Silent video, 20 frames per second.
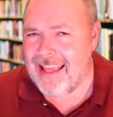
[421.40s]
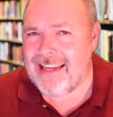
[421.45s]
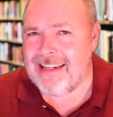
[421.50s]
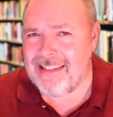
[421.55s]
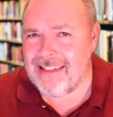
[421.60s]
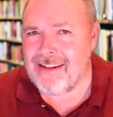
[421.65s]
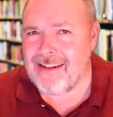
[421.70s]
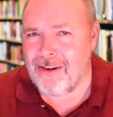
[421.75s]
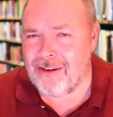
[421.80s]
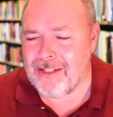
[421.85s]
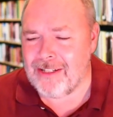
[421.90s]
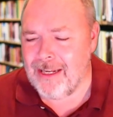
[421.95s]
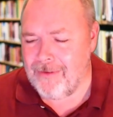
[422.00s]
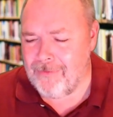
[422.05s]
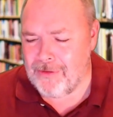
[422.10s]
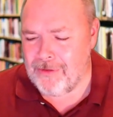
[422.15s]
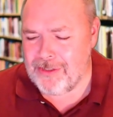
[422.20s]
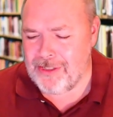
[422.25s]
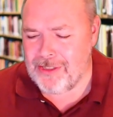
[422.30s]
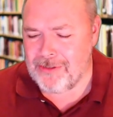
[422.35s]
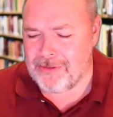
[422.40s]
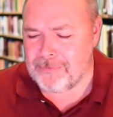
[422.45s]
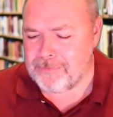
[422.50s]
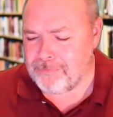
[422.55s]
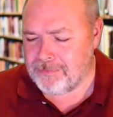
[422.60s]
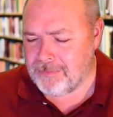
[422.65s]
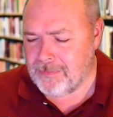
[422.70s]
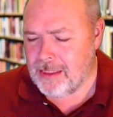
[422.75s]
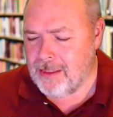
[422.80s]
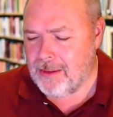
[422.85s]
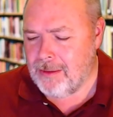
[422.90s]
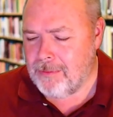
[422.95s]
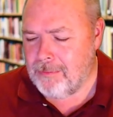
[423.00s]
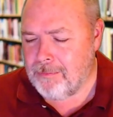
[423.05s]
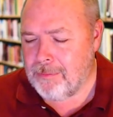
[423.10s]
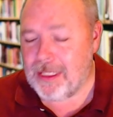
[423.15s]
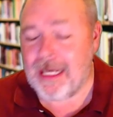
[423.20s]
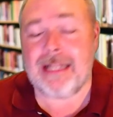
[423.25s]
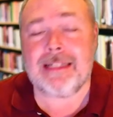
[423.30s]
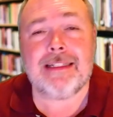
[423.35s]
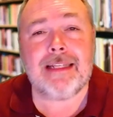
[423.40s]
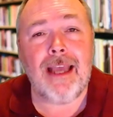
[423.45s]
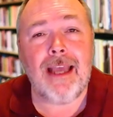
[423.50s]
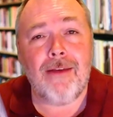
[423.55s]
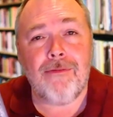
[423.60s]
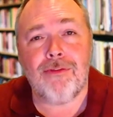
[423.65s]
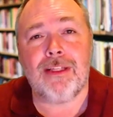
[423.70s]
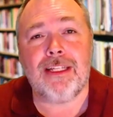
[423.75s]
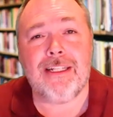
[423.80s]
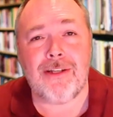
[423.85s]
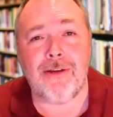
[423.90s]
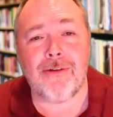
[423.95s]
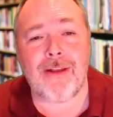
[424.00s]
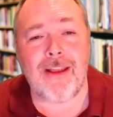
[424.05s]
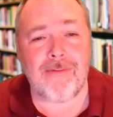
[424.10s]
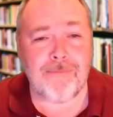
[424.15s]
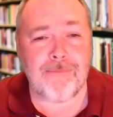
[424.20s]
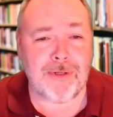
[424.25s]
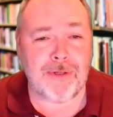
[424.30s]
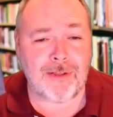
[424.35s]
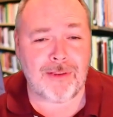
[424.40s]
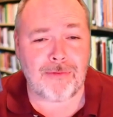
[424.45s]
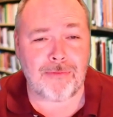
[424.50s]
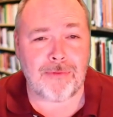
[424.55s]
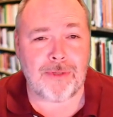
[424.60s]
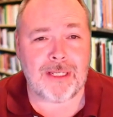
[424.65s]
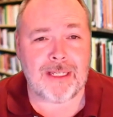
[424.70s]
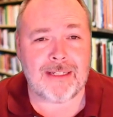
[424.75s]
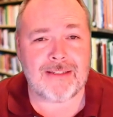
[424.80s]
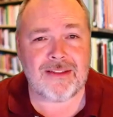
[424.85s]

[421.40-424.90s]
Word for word: it in hardcover too. But I definitely don't have book three.